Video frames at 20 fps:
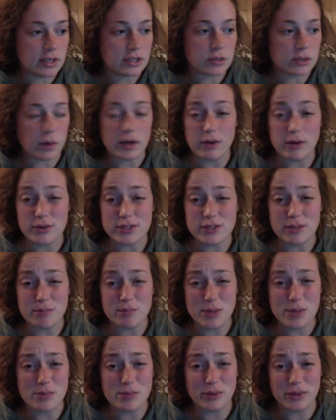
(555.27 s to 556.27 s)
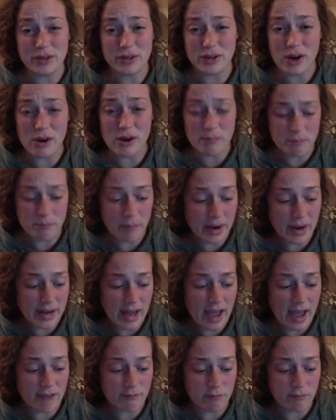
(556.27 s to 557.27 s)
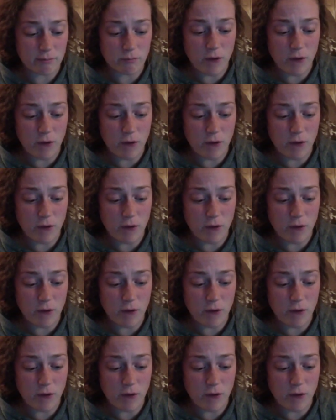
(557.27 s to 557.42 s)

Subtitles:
so I know some people there might have